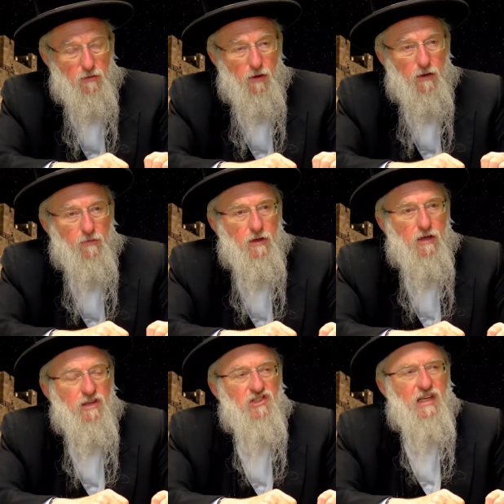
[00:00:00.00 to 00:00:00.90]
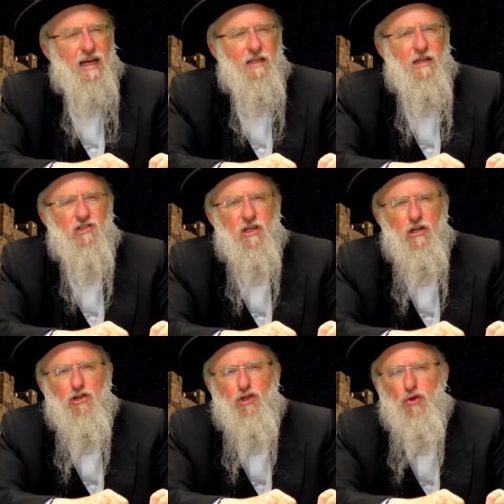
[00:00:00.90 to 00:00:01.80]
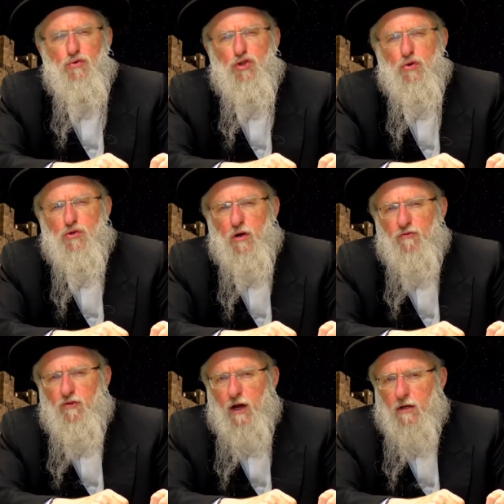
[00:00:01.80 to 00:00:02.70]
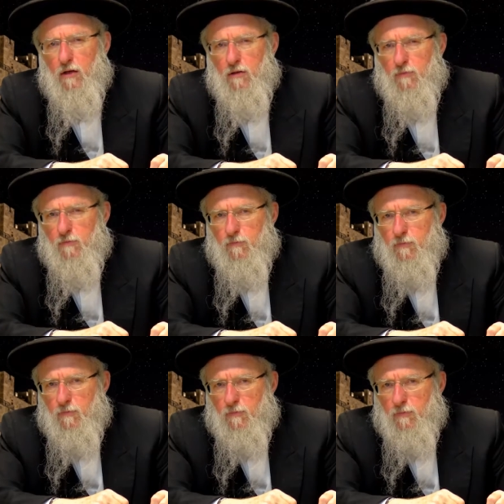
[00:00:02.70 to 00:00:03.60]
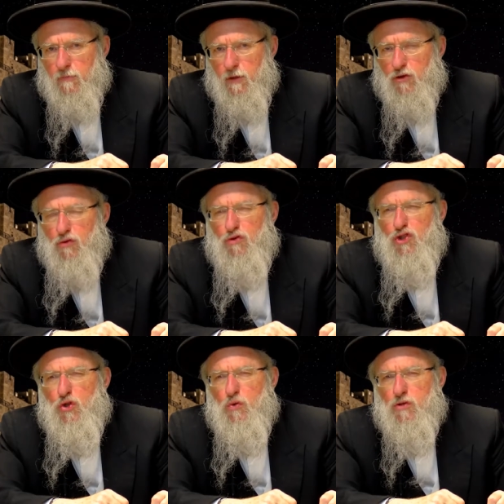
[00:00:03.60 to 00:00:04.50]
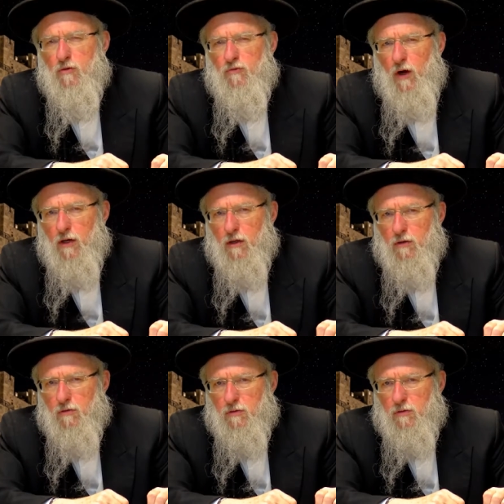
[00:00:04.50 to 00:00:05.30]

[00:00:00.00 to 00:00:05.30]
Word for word: Right? Second incident, 2 Jews are fighting. 2 Jews are fighting.